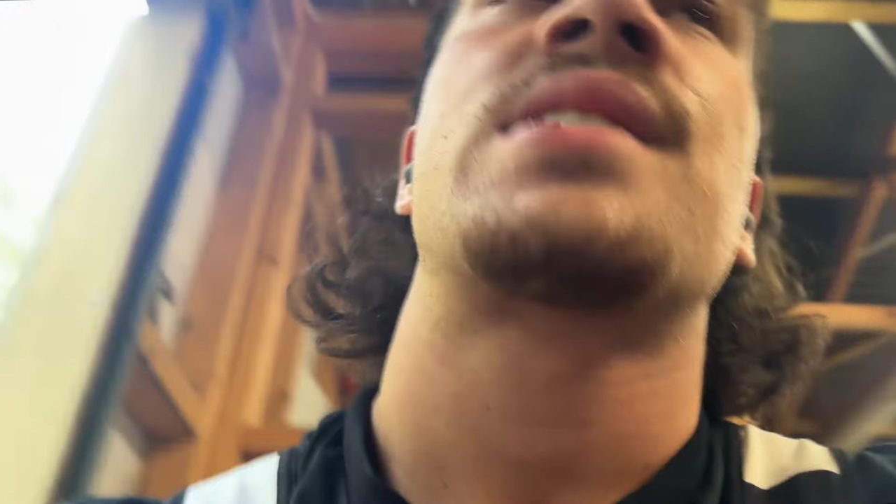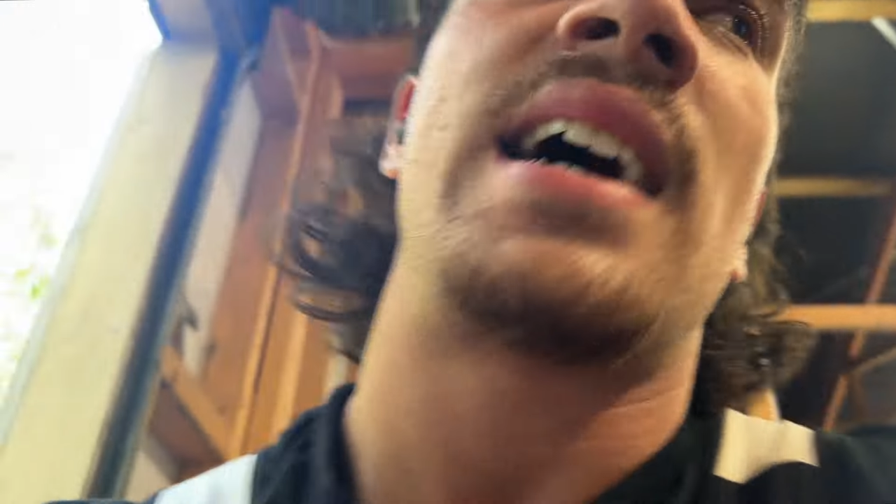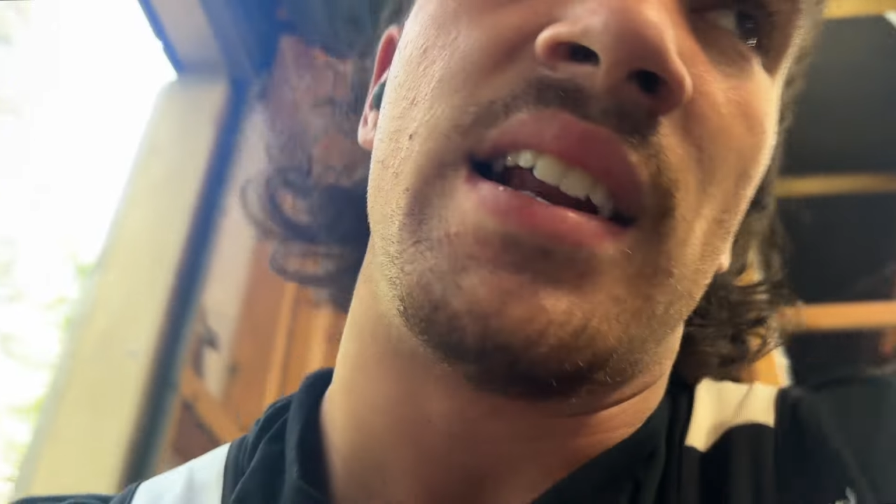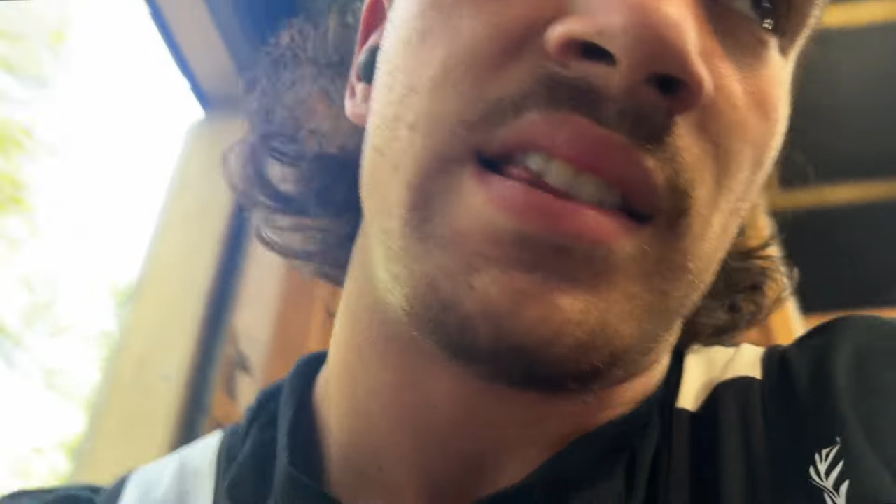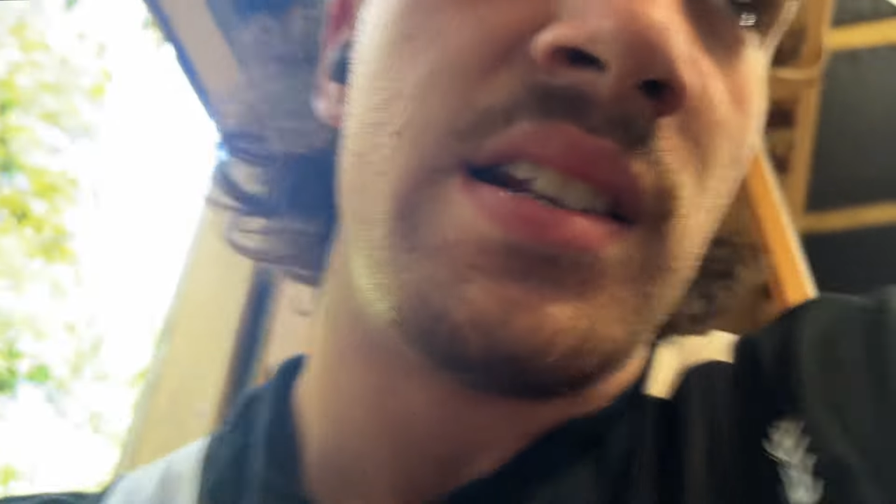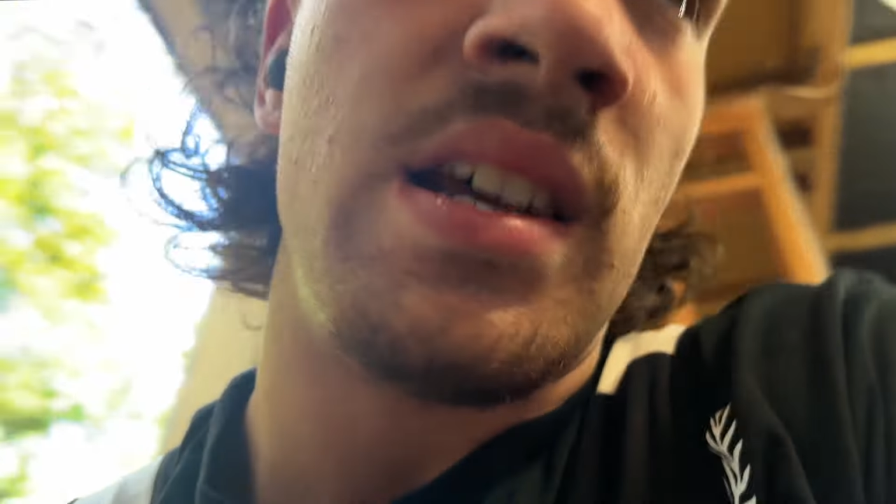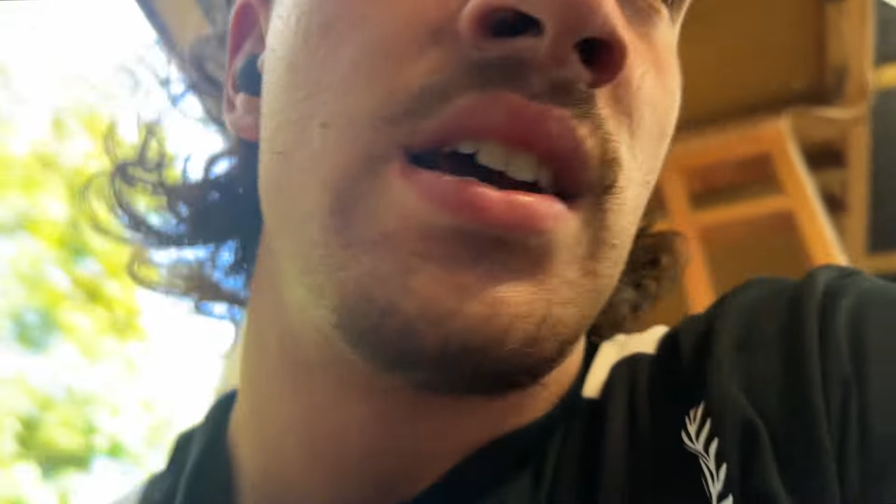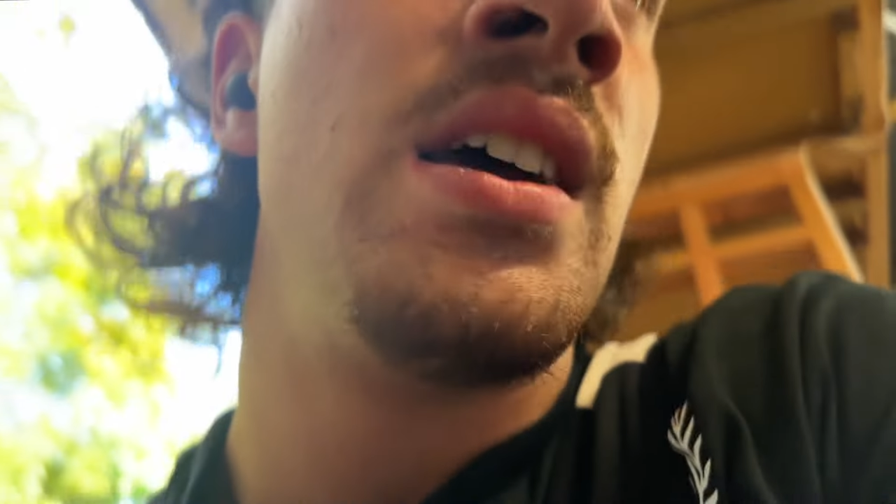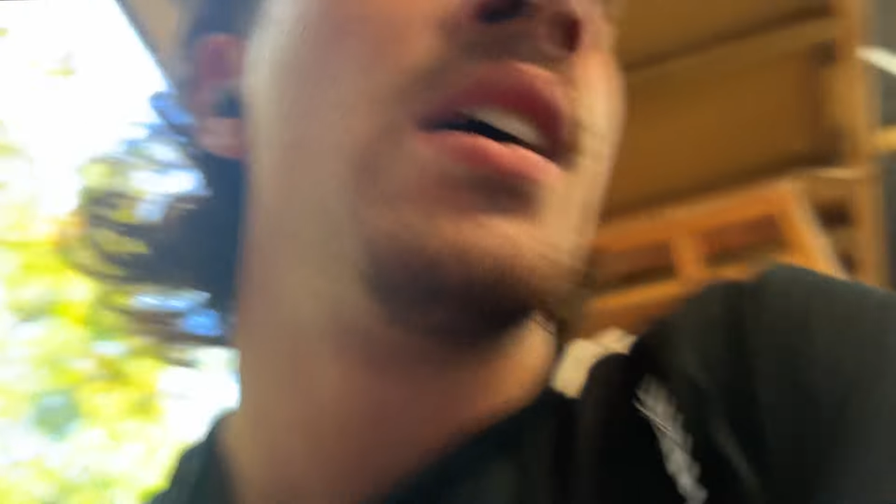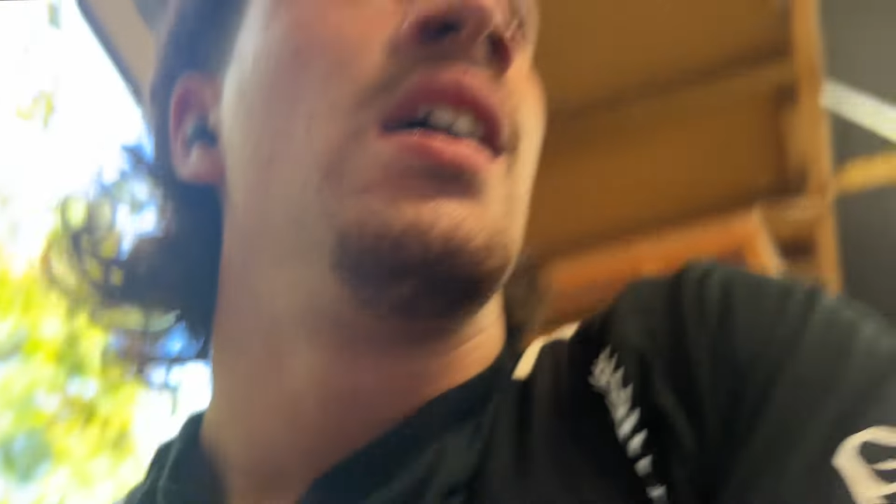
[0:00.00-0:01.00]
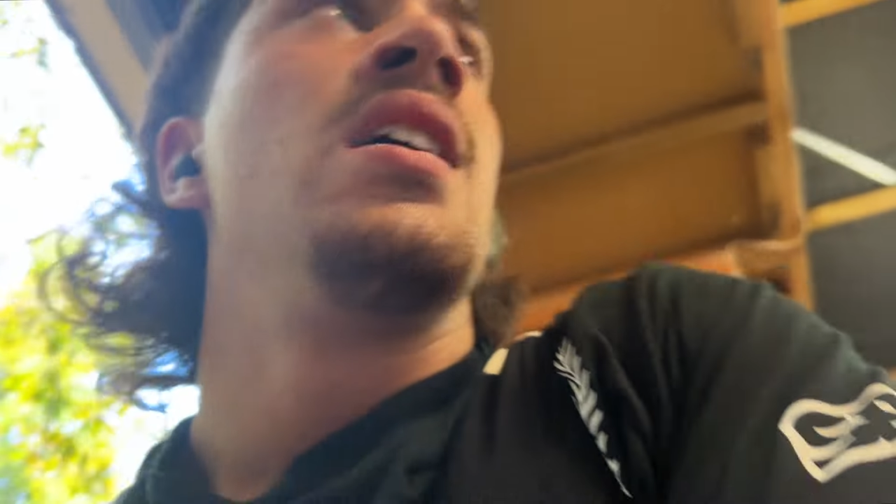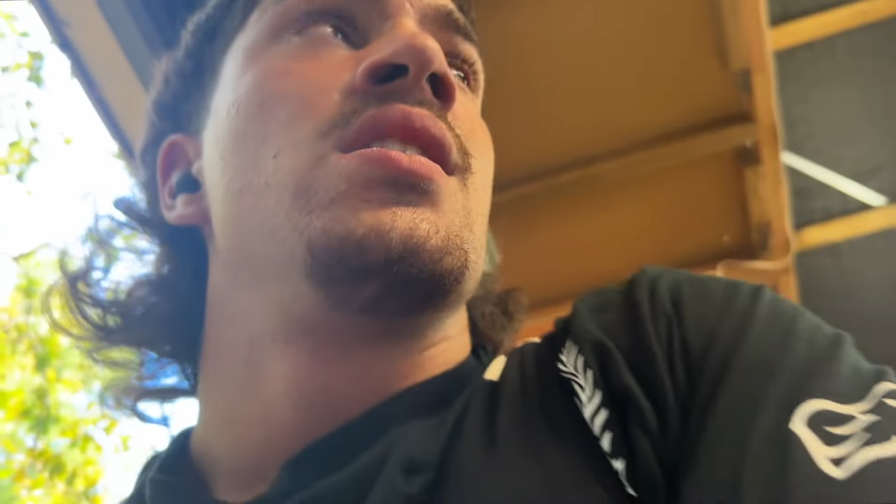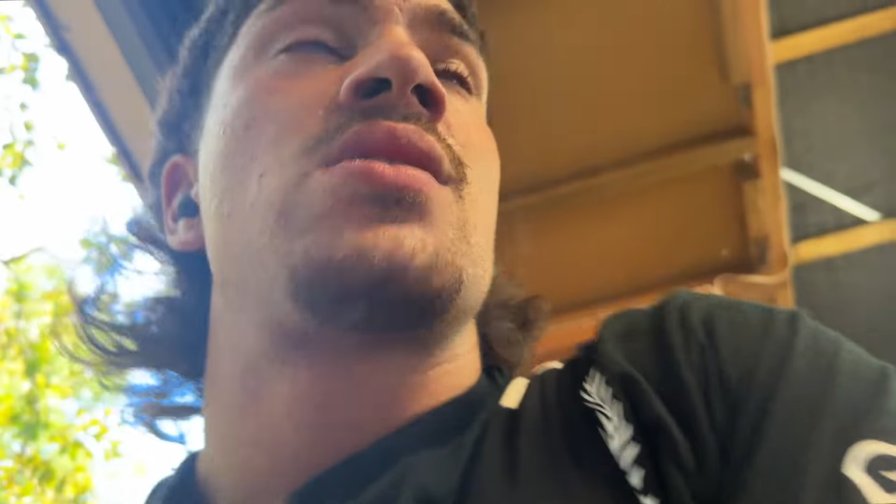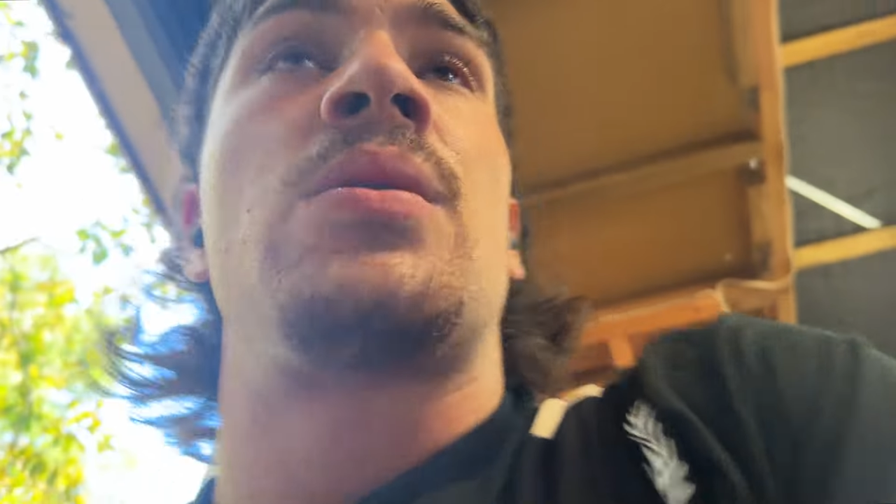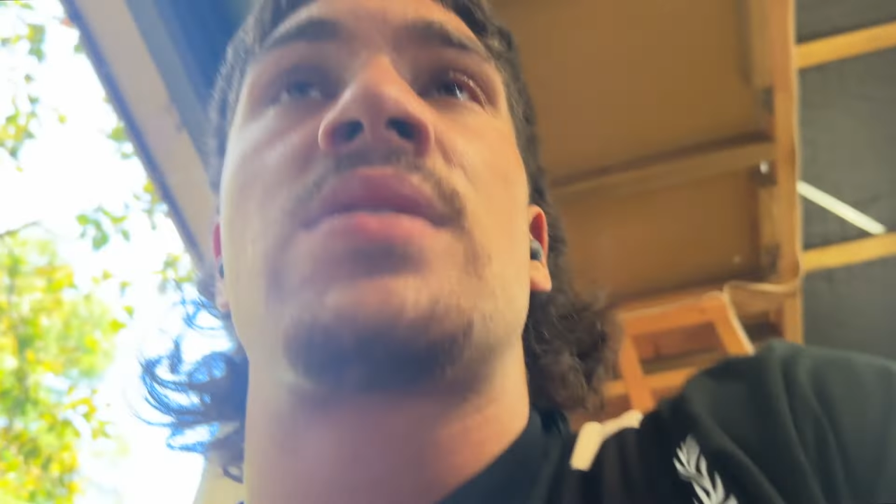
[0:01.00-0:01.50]
cutting then,
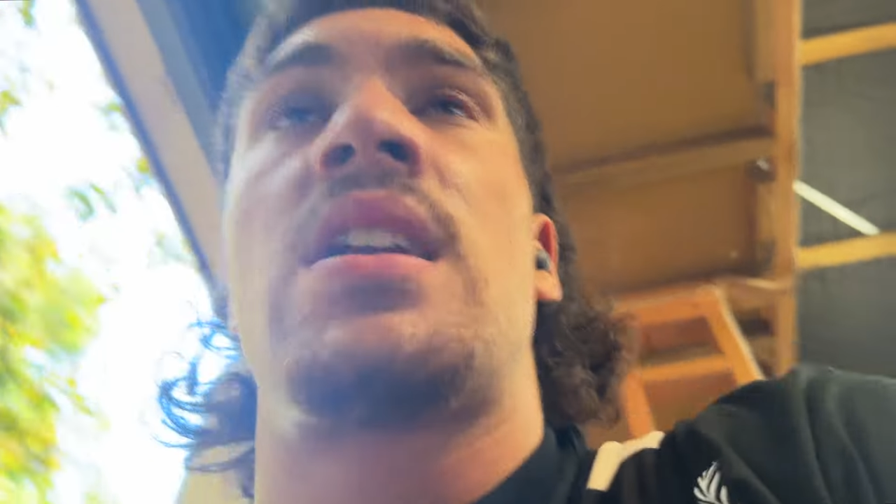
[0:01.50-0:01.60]
so I wasn't